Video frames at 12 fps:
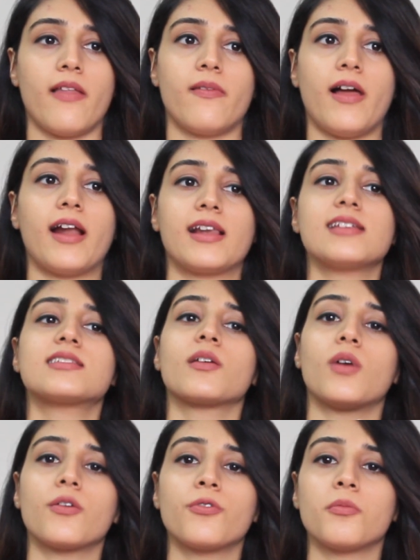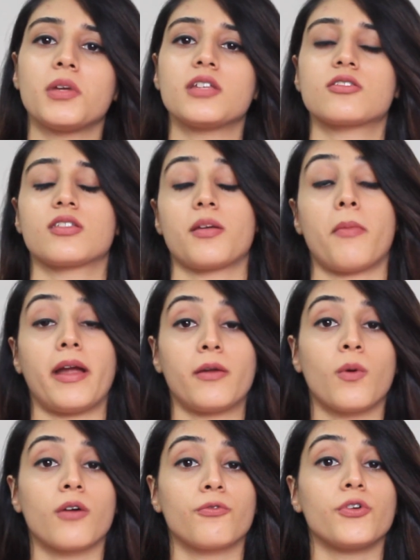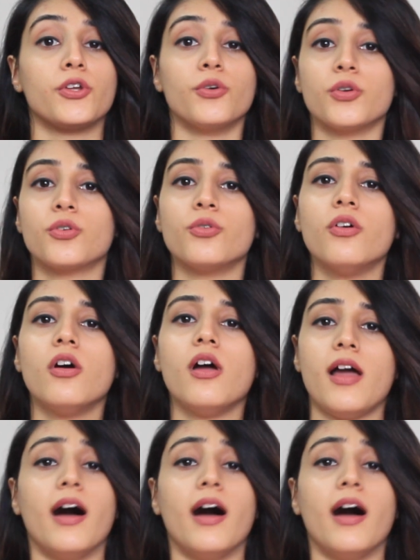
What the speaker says: and at least they work for me, so they might work for you too.